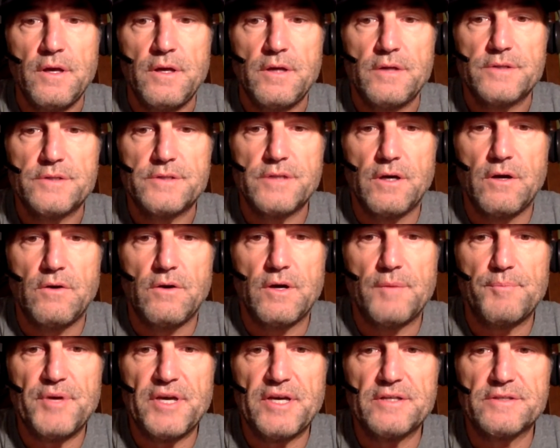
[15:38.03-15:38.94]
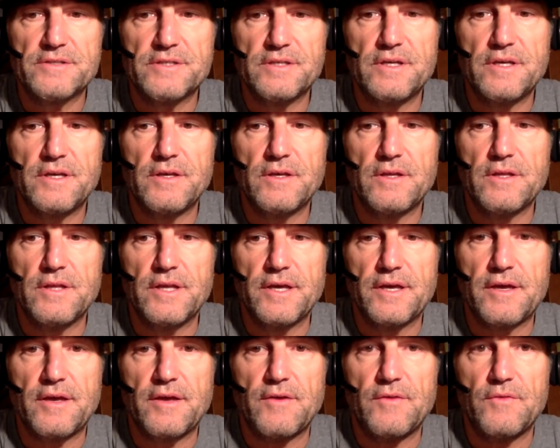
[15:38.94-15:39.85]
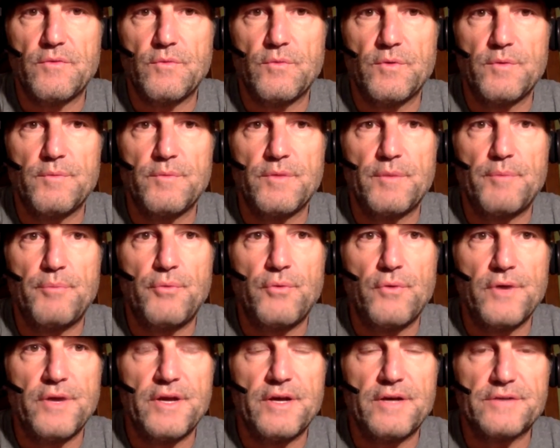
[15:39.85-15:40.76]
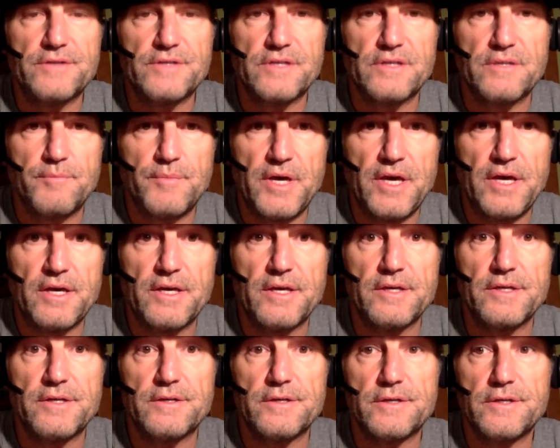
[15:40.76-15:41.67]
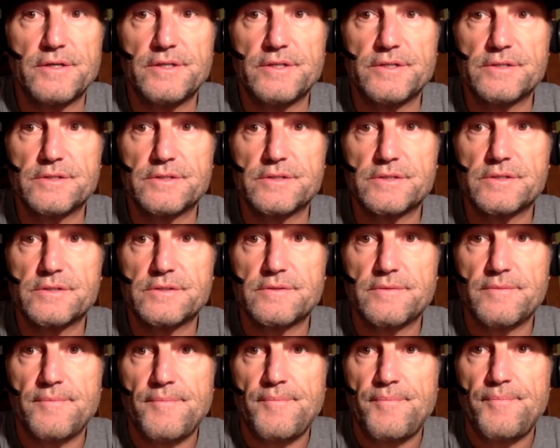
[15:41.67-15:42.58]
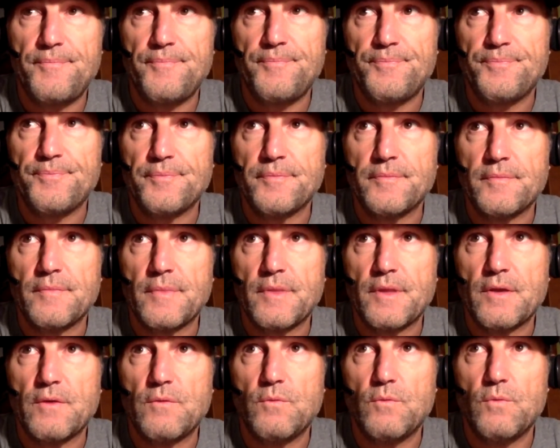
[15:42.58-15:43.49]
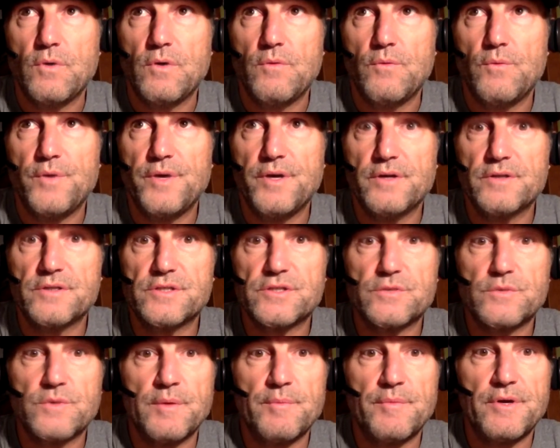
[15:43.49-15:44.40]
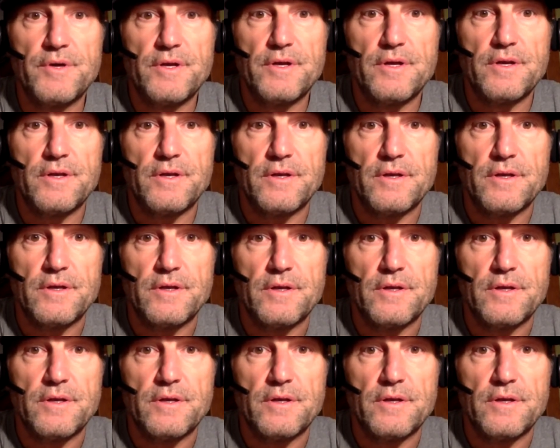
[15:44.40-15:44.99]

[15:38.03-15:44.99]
so, because like the point I was going to make here is we go swimming